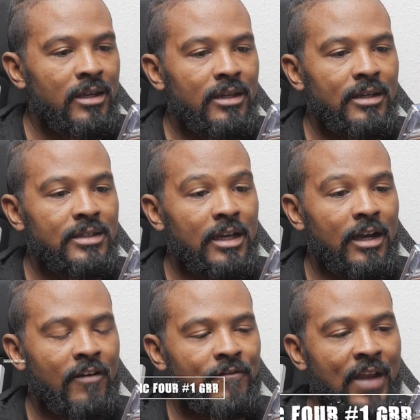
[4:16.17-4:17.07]
is
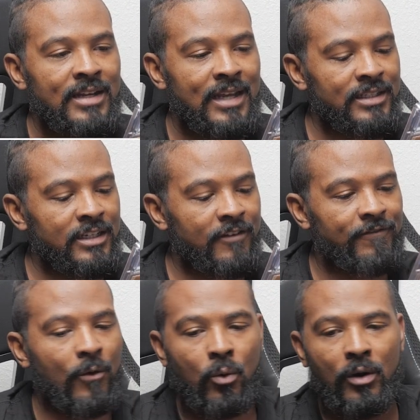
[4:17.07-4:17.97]
Fantastic
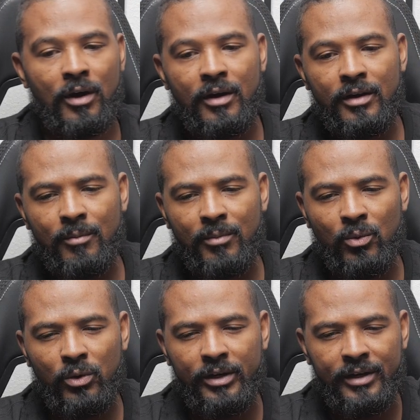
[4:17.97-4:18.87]
Four number
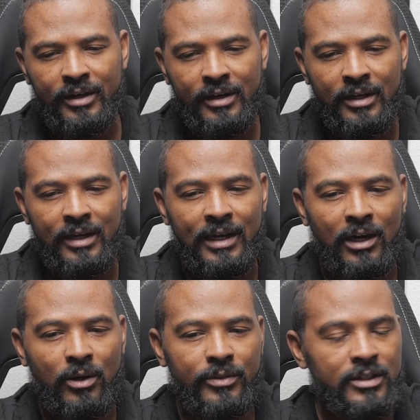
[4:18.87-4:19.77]
1.
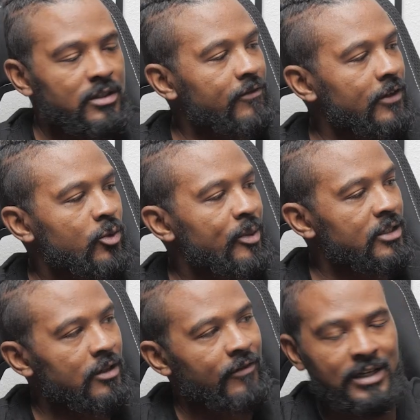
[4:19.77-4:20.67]
Now, this is the first
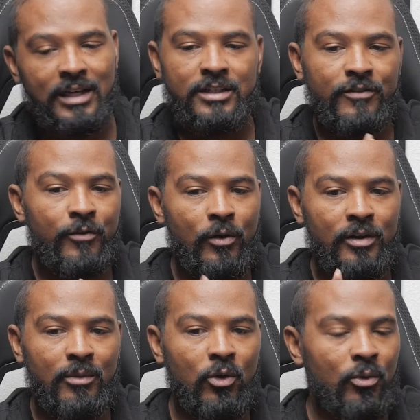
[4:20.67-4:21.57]
appearance of the Fantastic Four
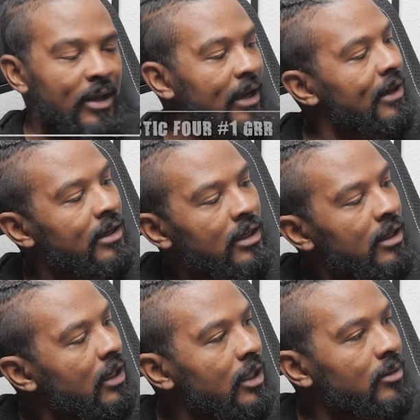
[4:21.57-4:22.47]
and Mole Man,
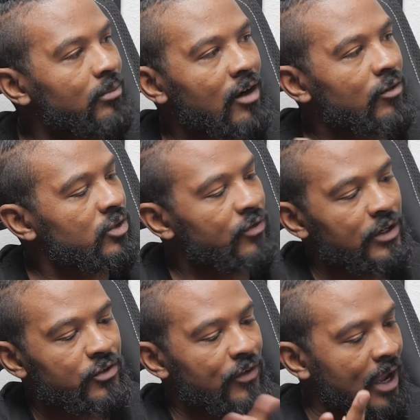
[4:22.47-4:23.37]
Marvel's
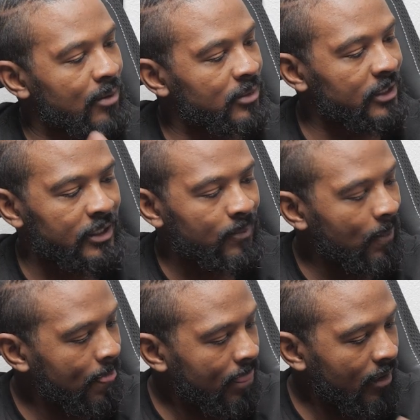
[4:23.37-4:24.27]
first family,
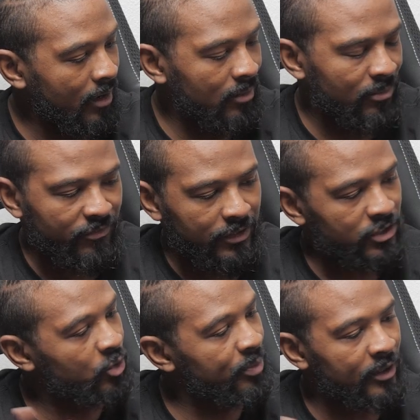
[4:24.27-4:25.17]

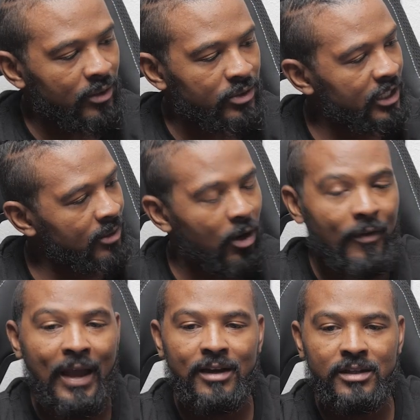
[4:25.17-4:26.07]
first superhero team, all
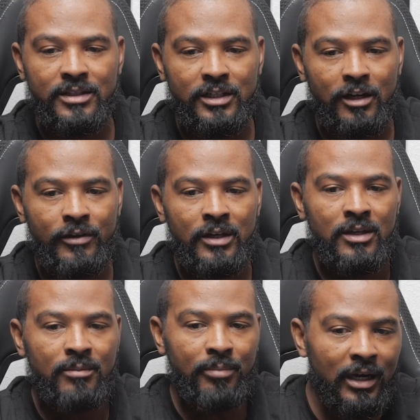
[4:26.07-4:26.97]
that good stuff.
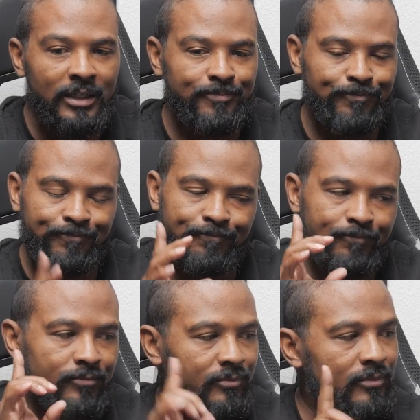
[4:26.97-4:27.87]
But
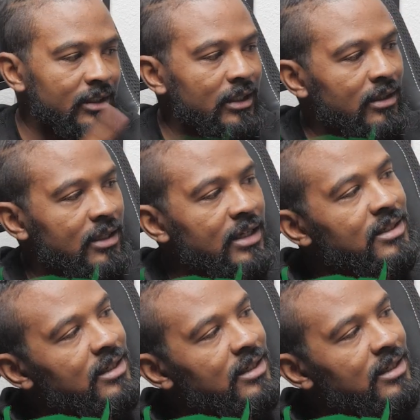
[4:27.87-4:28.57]
this